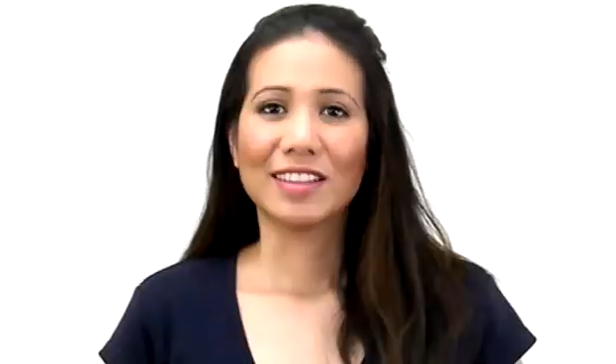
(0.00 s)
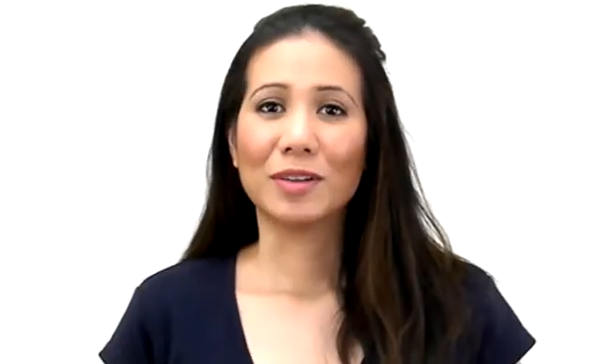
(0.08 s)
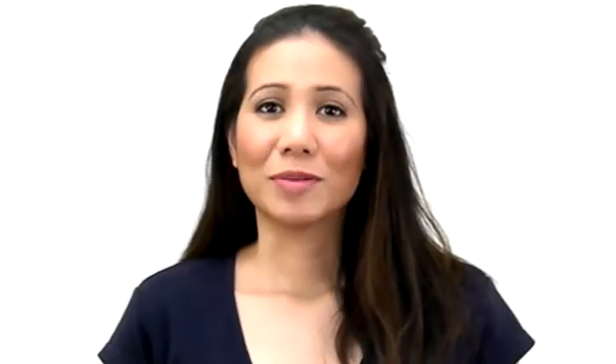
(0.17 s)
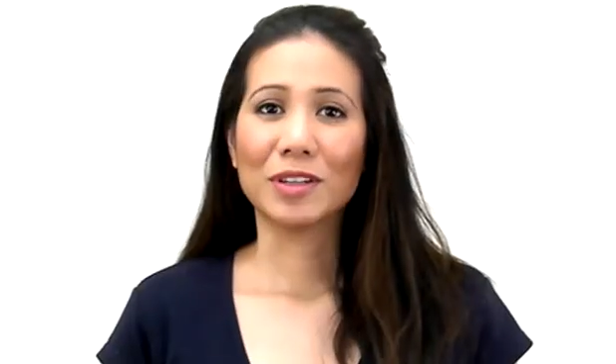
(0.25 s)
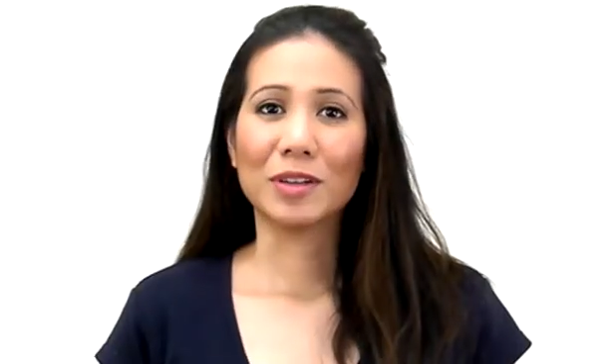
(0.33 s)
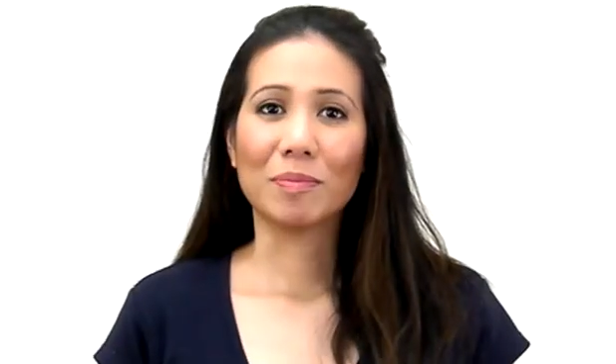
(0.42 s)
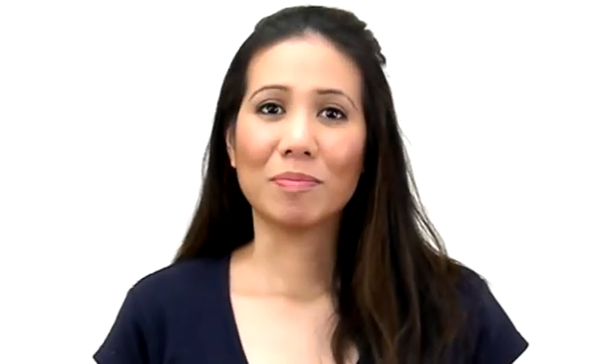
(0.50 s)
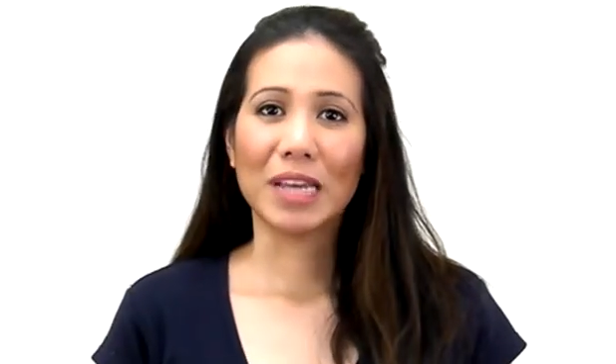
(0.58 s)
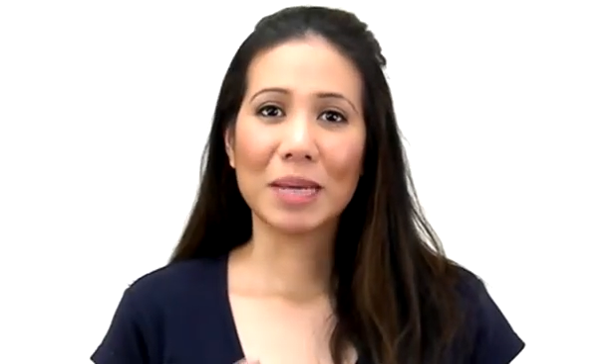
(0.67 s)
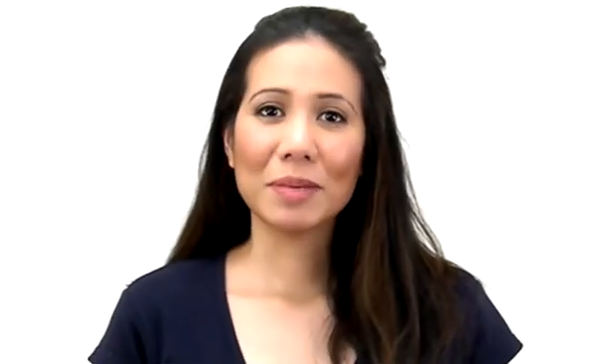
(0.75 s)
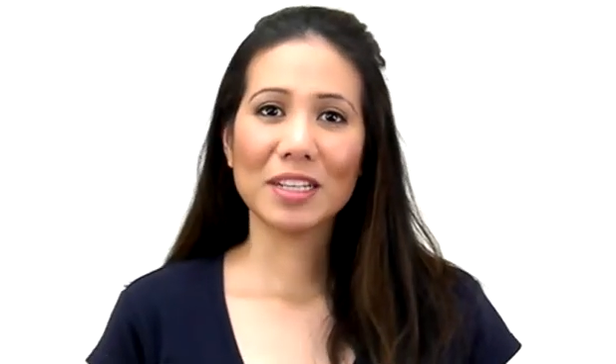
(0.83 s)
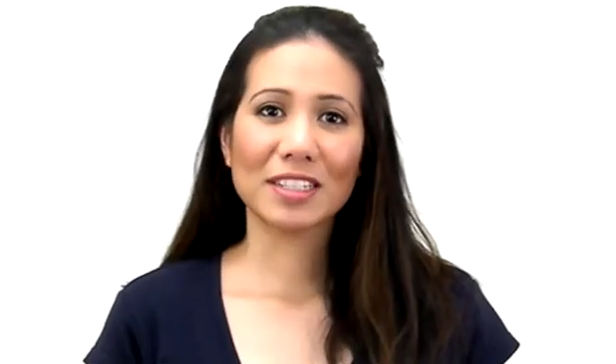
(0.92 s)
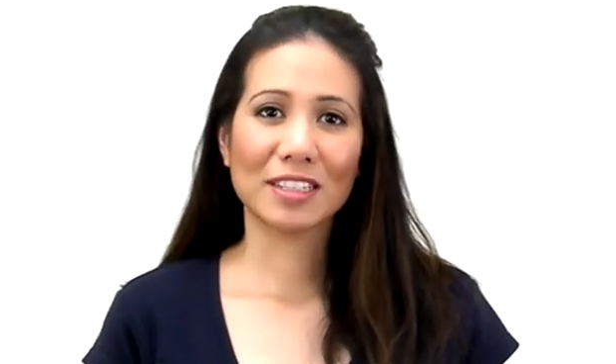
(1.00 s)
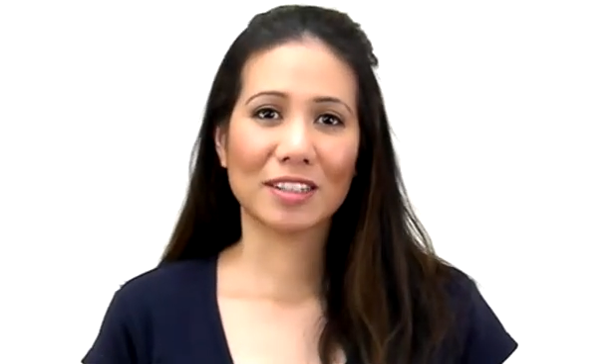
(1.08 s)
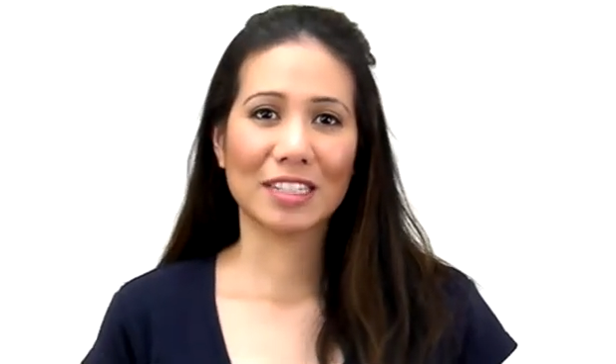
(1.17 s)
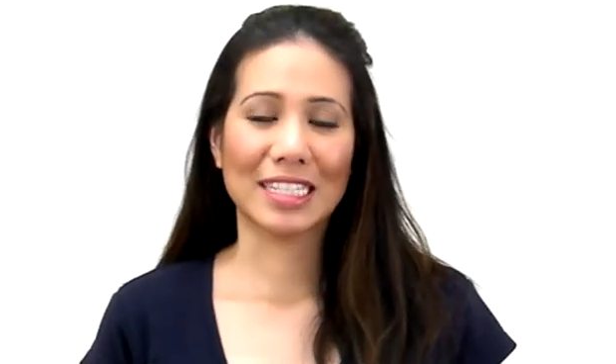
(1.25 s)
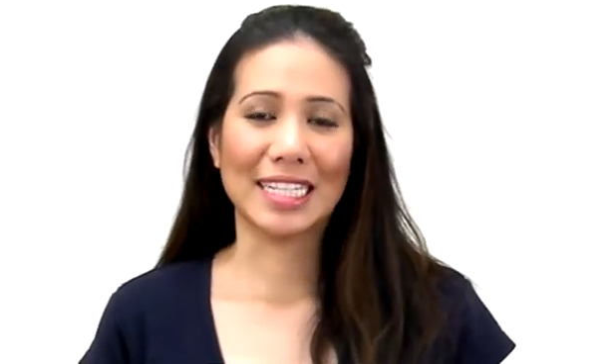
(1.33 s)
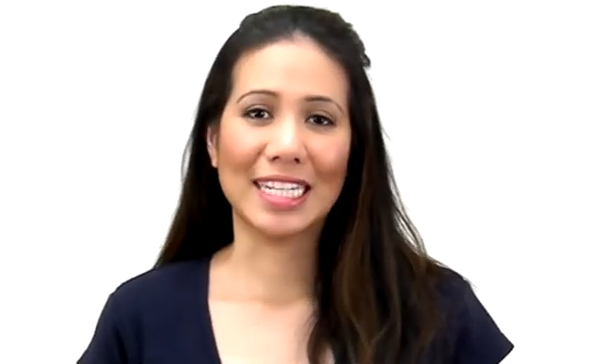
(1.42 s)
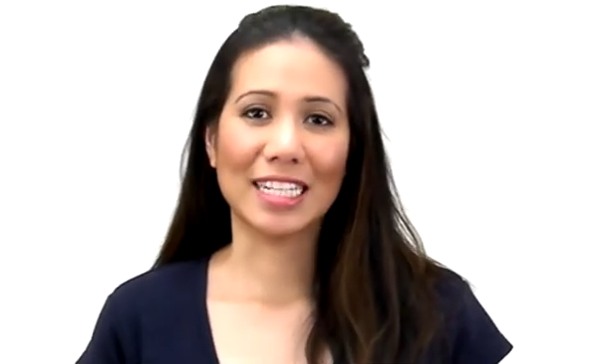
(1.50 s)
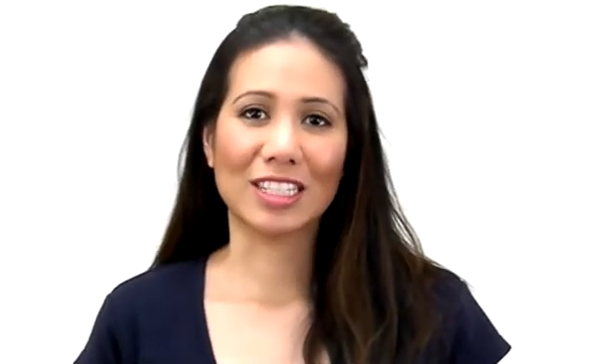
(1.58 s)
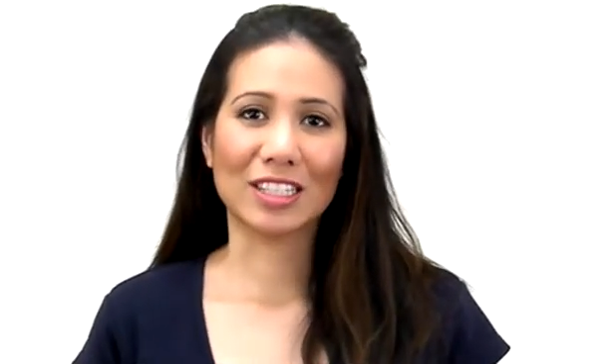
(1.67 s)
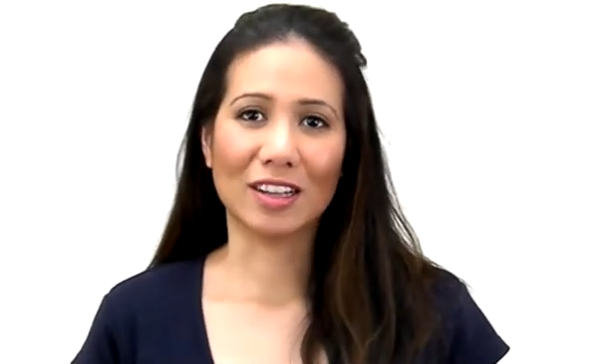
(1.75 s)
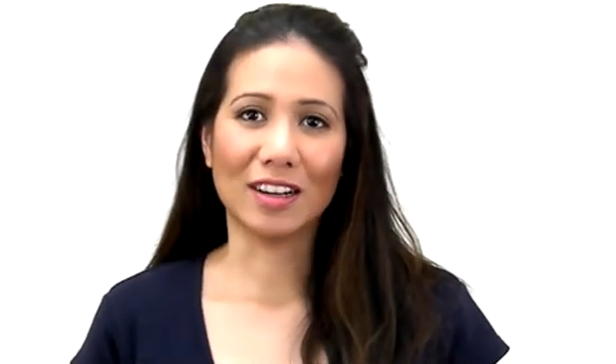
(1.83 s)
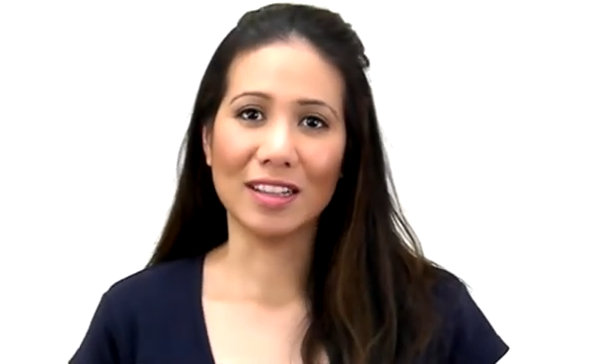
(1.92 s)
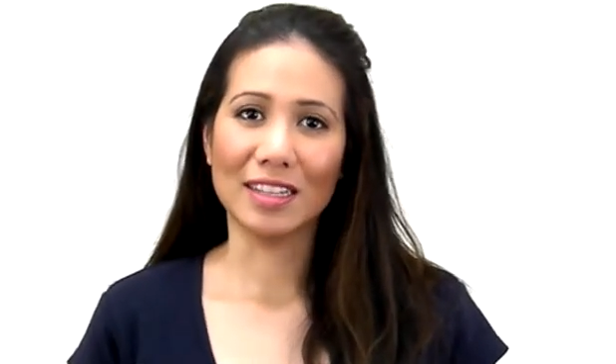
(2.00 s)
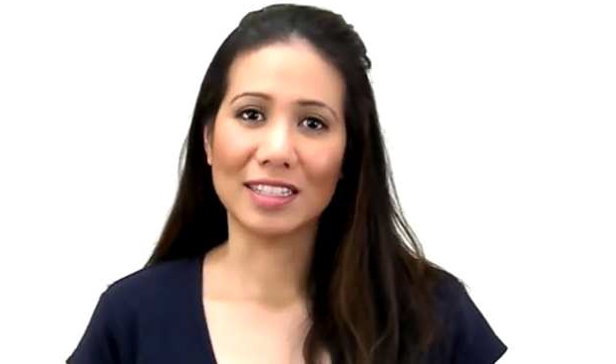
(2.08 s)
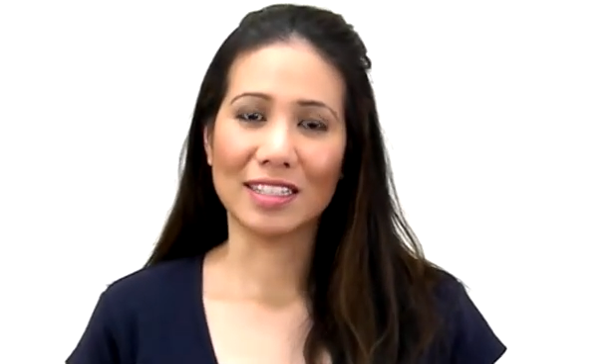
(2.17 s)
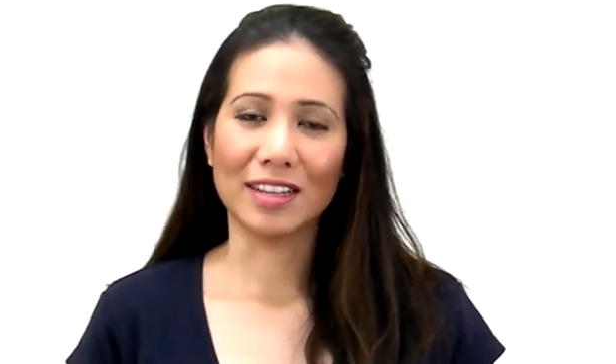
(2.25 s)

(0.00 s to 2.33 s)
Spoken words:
Now, when your baby starts eating solids